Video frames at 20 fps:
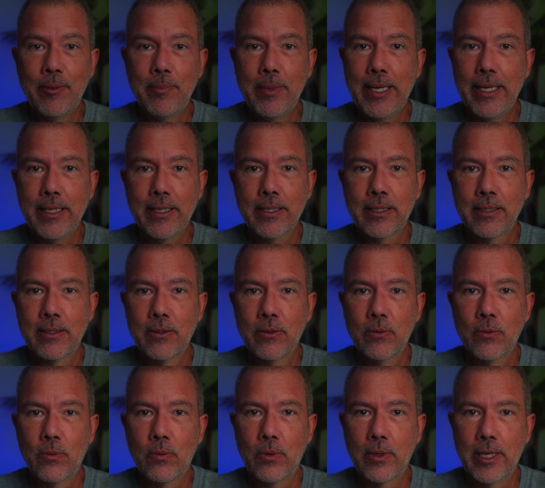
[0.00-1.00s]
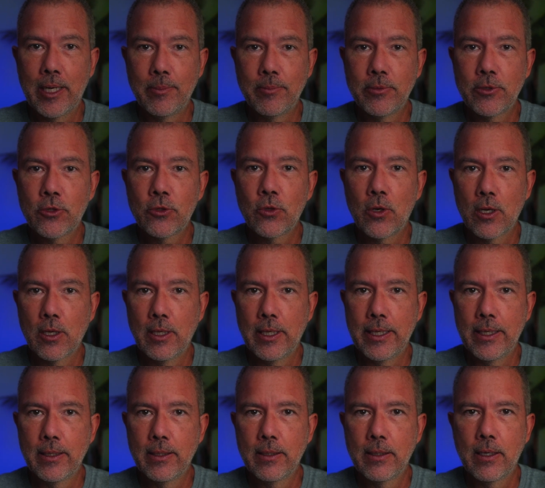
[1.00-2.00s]
make when I'm
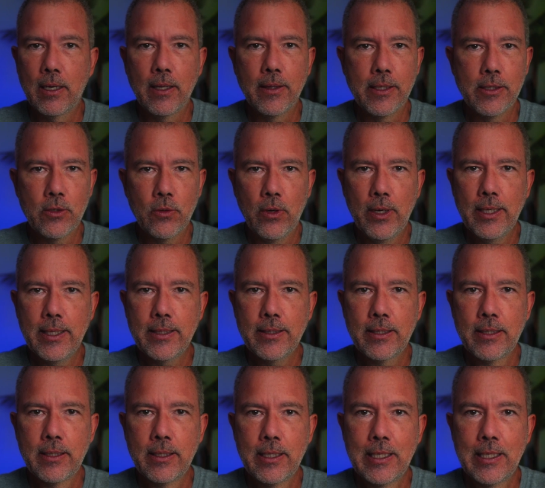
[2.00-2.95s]
struggling on the toilet.